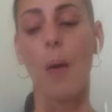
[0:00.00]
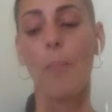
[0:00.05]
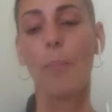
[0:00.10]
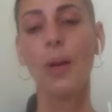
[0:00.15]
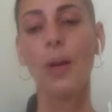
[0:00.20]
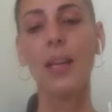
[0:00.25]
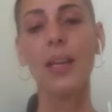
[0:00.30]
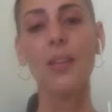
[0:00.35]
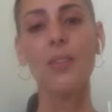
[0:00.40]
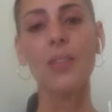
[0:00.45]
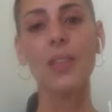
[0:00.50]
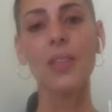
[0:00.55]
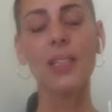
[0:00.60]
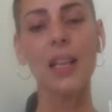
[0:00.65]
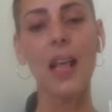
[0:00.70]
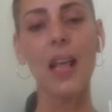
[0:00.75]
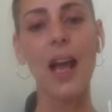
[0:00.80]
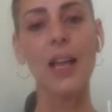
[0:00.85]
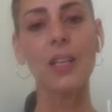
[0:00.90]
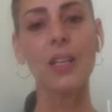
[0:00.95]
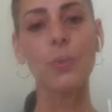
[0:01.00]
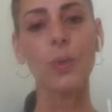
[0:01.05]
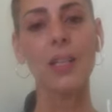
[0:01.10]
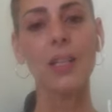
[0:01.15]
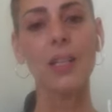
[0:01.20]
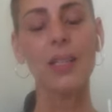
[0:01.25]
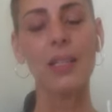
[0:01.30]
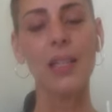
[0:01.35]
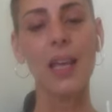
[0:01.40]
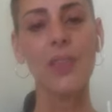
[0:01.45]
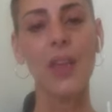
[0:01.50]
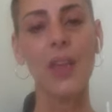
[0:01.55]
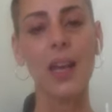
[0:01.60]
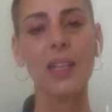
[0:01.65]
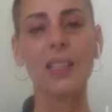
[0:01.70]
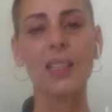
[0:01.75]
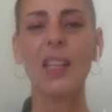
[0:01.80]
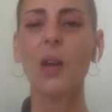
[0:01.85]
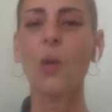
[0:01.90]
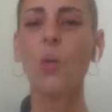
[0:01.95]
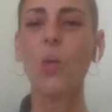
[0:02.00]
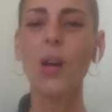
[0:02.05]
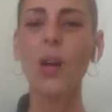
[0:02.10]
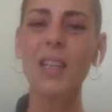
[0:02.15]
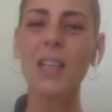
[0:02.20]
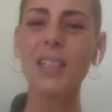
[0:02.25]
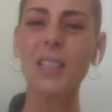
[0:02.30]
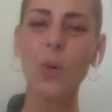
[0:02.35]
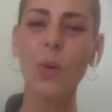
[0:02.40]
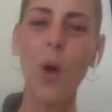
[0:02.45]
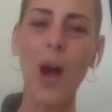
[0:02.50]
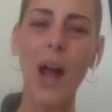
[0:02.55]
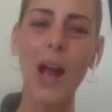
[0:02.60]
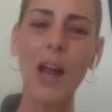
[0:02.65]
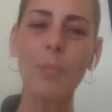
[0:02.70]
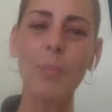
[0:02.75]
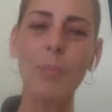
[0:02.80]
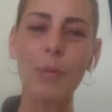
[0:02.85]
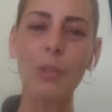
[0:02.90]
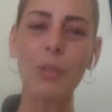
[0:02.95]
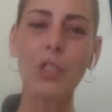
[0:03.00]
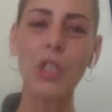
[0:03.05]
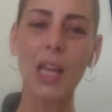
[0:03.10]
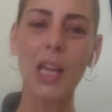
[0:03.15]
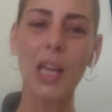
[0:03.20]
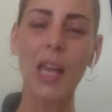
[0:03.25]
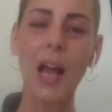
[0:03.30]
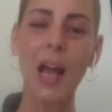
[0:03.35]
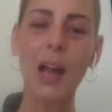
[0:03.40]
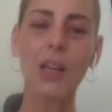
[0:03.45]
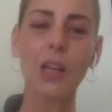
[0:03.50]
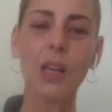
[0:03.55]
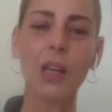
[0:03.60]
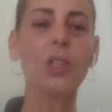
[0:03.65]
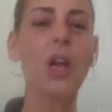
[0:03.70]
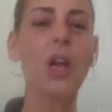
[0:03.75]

But in this class, when he said that, he's like, What is it? Why are people checking out? And he goes,